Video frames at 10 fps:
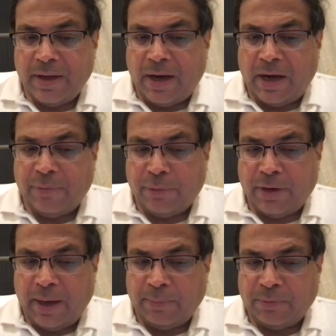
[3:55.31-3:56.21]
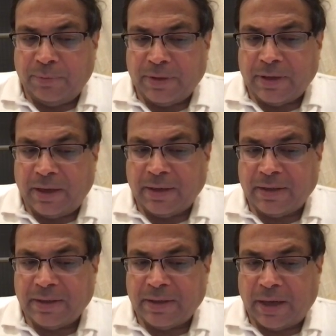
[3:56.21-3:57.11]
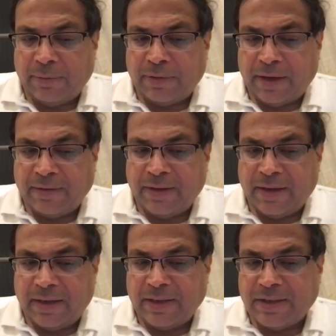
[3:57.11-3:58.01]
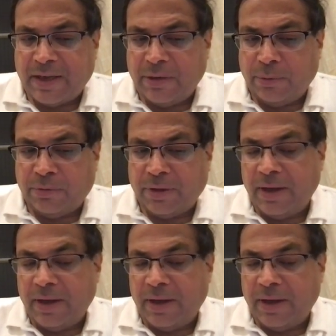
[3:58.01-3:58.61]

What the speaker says: iPhone apps with targeted advertising can instead use